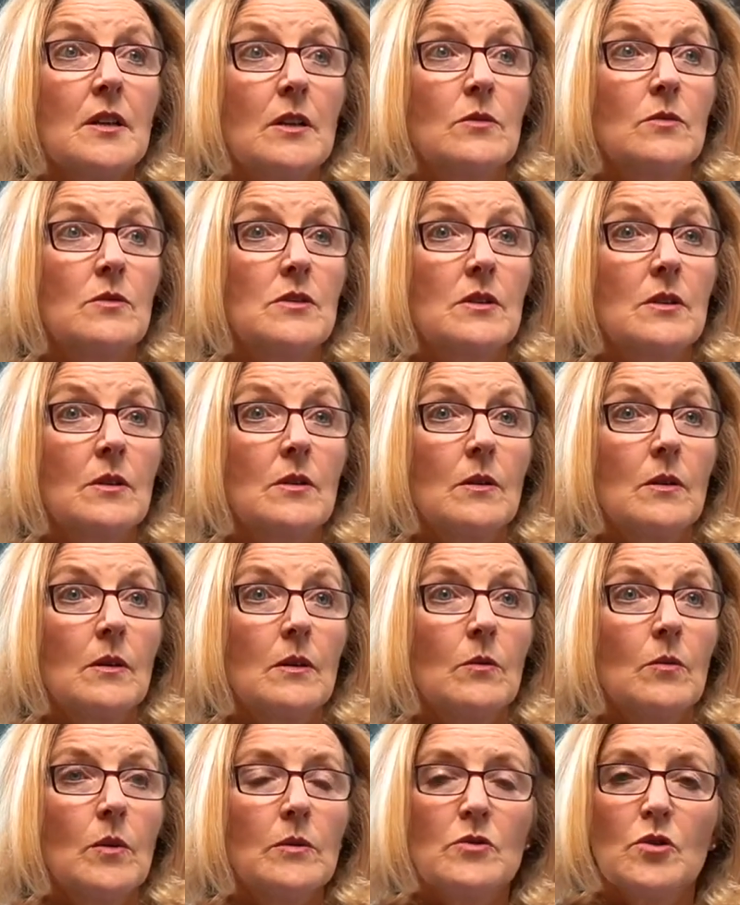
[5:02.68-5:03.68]
note
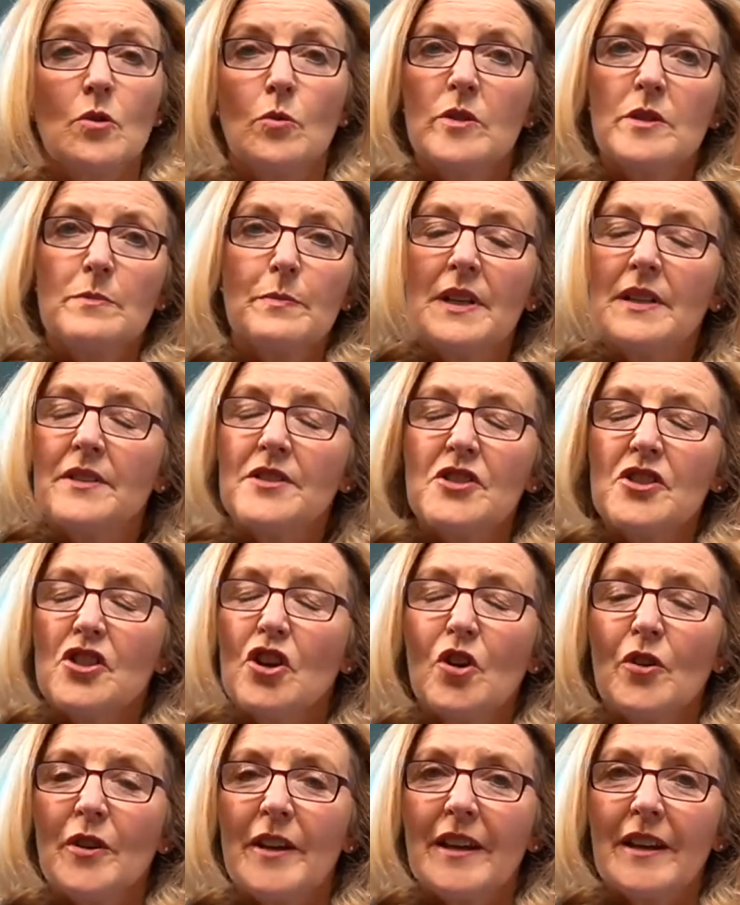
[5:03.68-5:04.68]
won't always be the
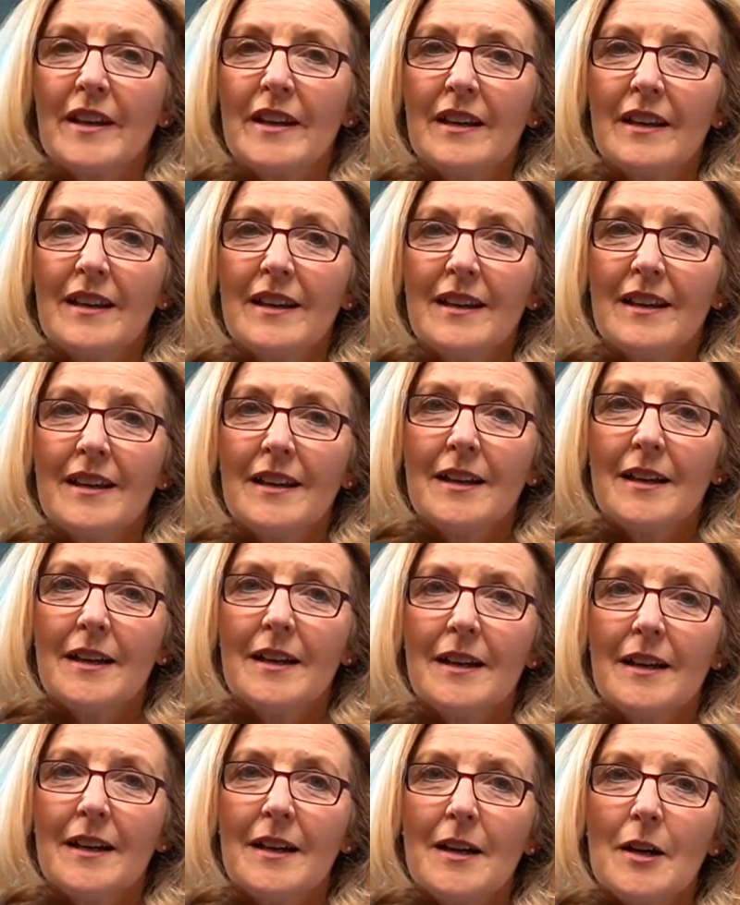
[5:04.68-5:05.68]
tonic,
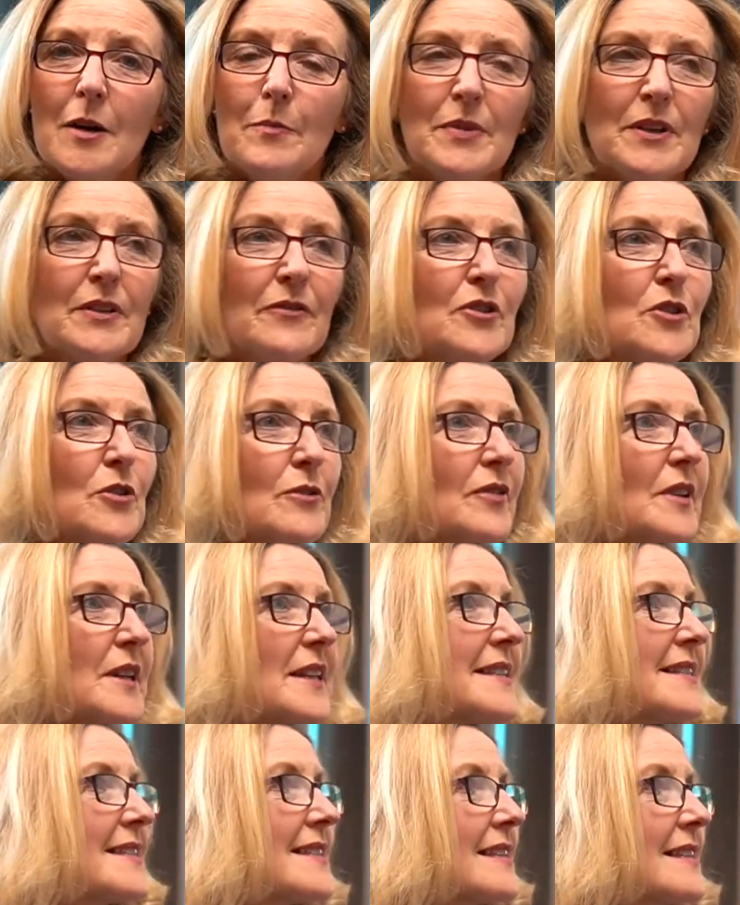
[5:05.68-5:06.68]
but if you've
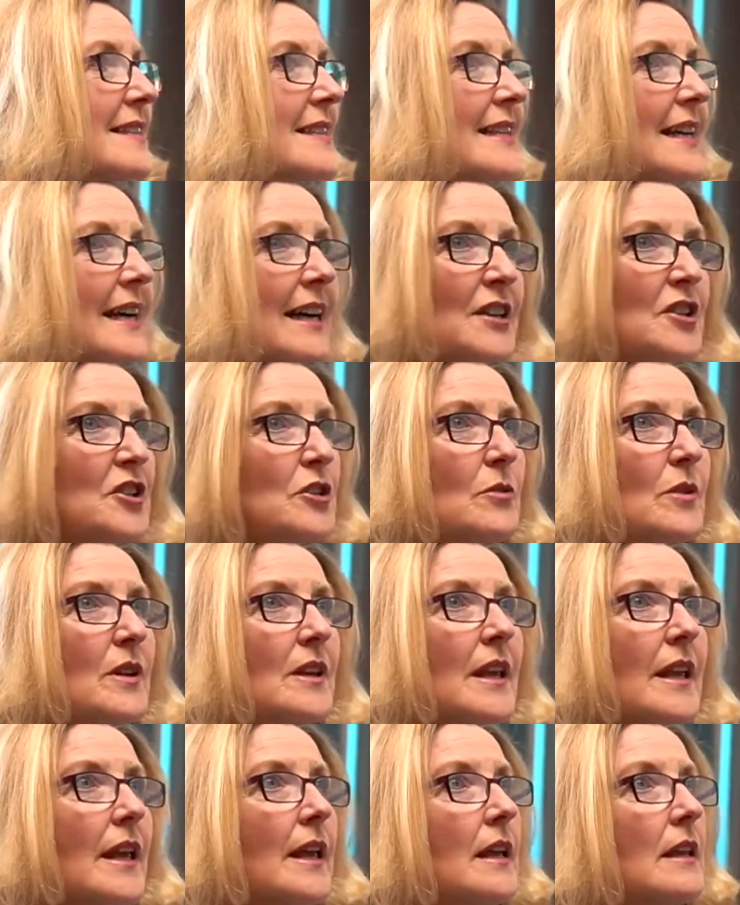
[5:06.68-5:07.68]
listened and you can
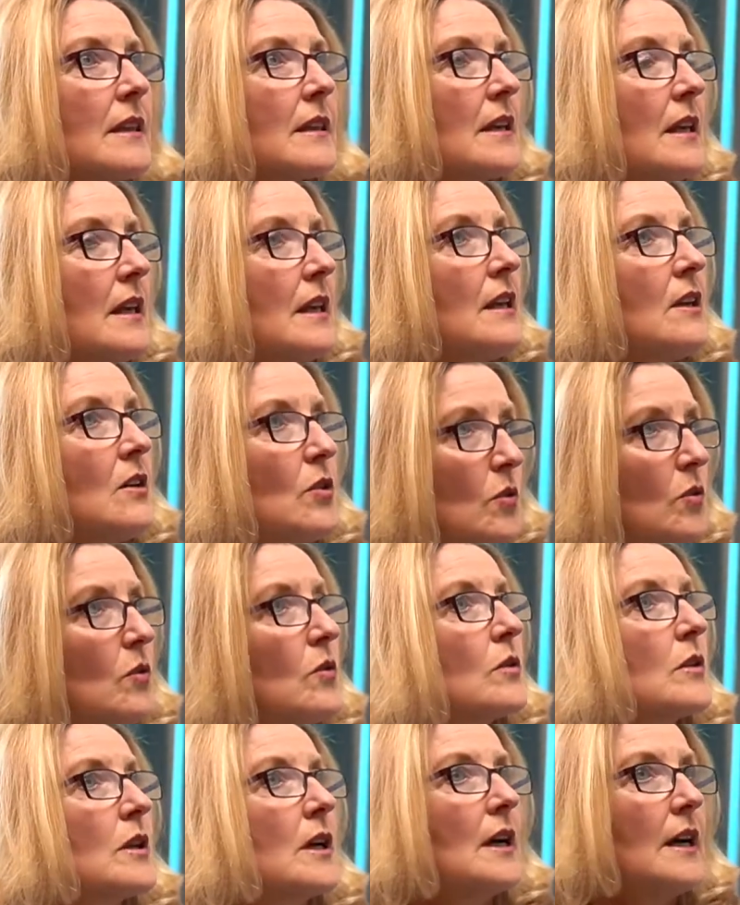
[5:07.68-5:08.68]
hear the key
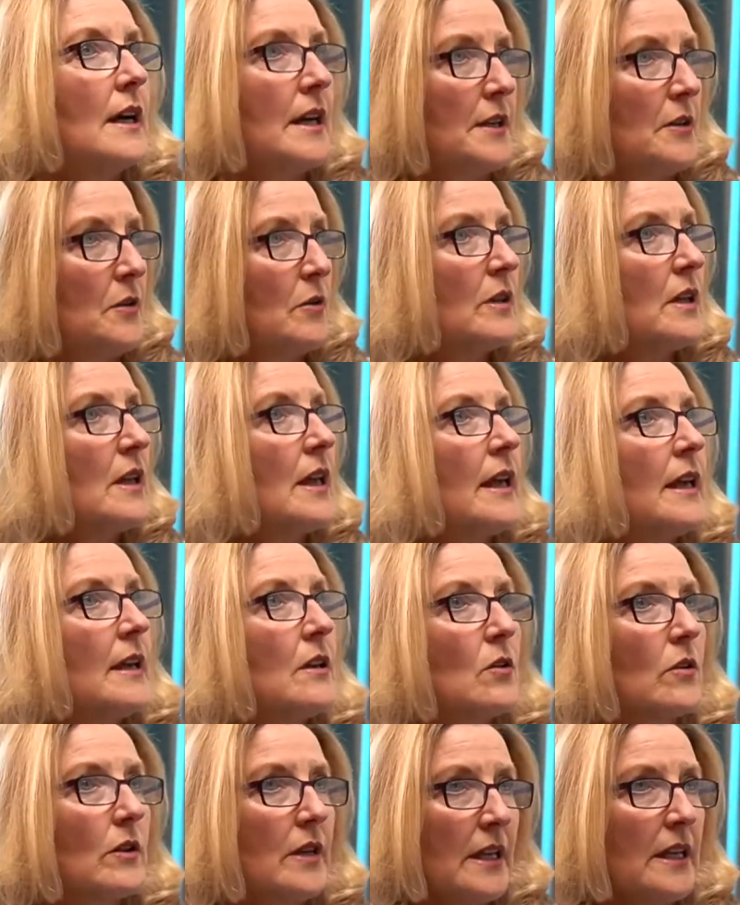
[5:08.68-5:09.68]
chord and you can hear
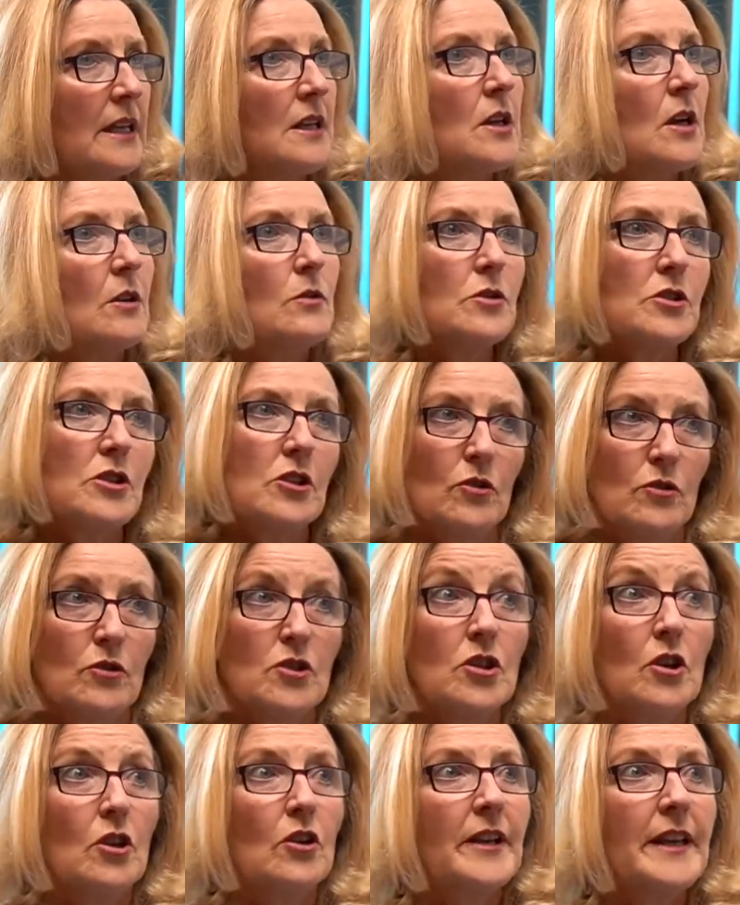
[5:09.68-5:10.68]
your key note, your
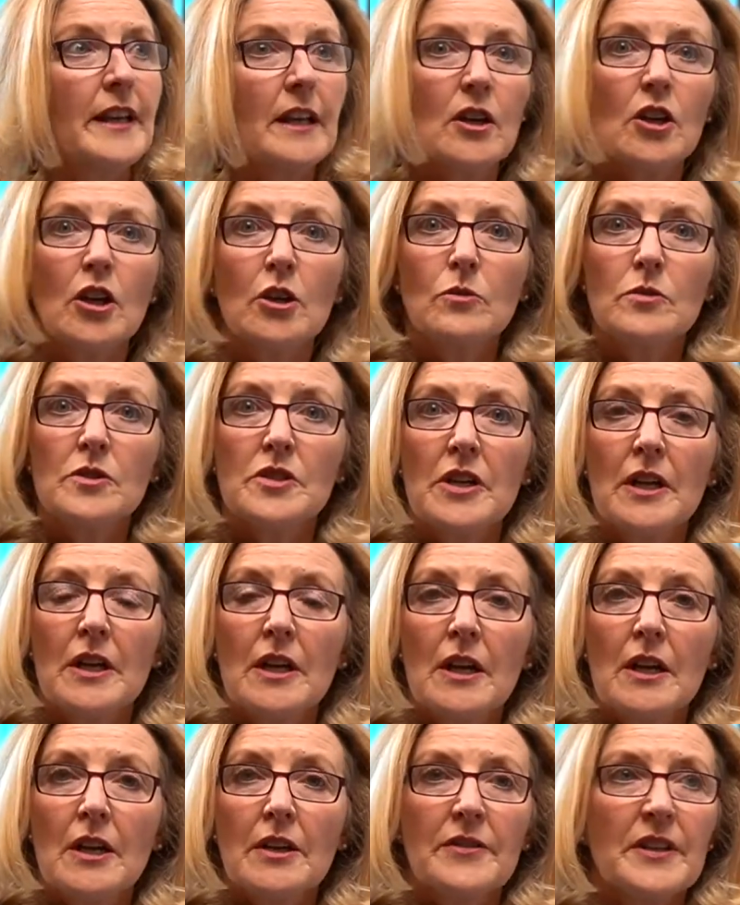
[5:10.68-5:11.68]
tonic note,
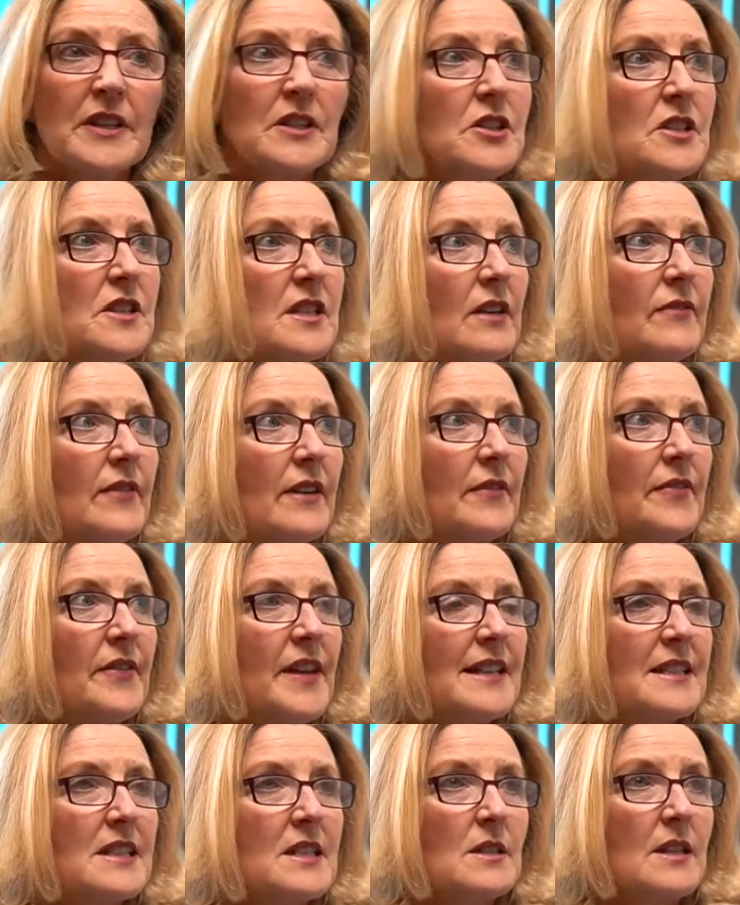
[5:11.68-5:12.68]
think to yourself,
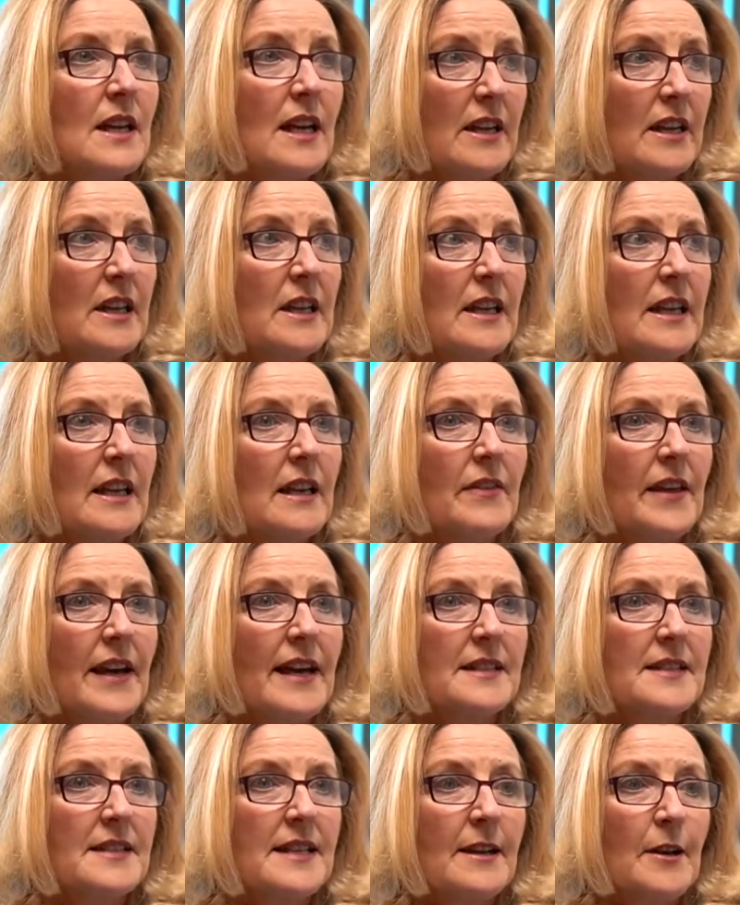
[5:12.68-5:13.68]
I can hear
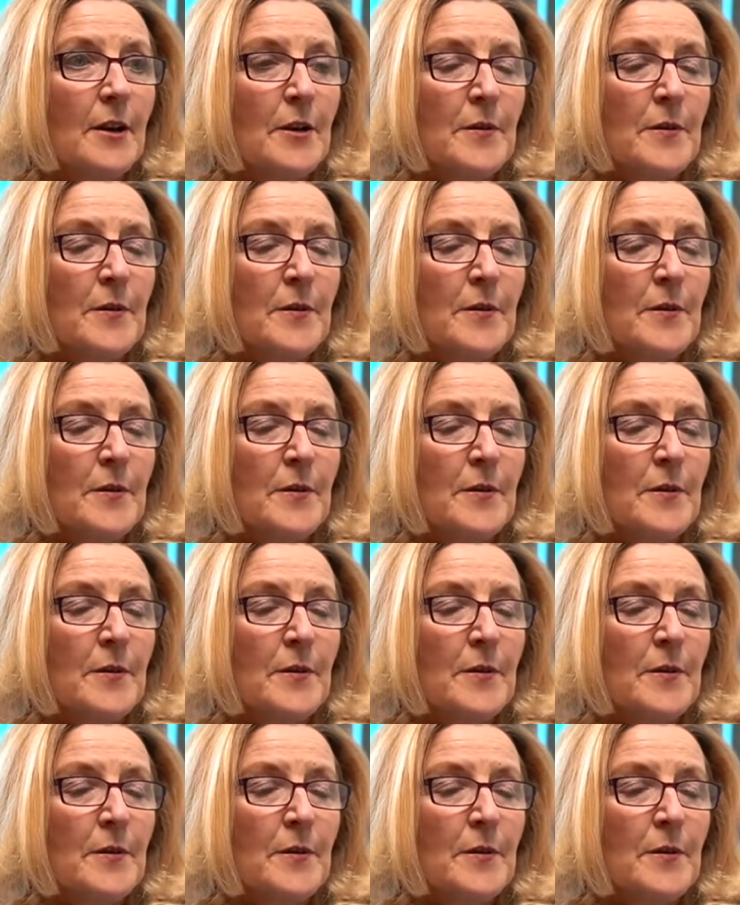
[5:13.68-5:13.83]
that.